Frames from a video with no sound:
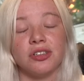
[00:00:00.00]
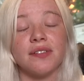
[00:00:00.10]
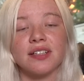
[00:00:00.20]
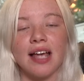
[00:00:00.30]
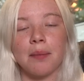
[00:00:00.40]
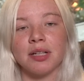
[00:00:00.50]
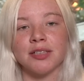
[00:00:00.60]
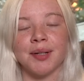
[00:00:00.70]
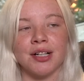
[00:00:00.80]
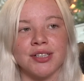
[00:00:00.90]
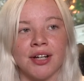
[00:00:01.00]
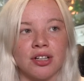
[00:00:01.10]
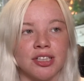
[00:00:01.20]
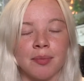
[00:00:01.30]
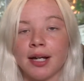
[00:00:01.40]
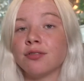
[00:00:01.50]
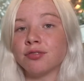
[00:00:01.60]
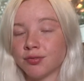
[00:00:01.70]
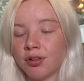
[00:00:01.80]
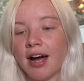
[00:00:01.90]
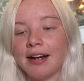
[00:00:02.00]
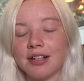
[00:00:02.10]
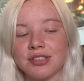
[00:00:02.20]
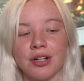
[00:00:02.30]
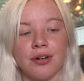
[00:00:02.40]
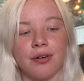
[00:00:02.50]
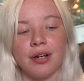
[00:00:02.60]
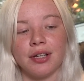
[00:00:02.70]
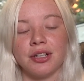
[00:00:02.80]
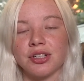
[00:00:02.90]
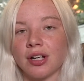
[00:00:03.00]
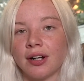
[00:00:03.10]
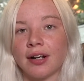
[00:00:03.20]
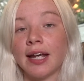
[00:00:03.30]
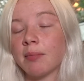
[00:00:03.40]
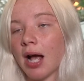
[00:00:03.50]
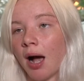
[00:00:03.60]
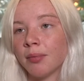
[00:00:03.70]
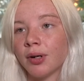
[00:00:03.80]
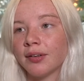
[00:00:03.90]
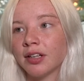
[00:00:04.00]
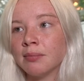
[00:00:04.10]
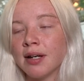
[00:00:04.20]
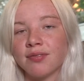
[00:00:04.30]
Usually this happens because they got some kind of fright, so you just gotta keep calm around them.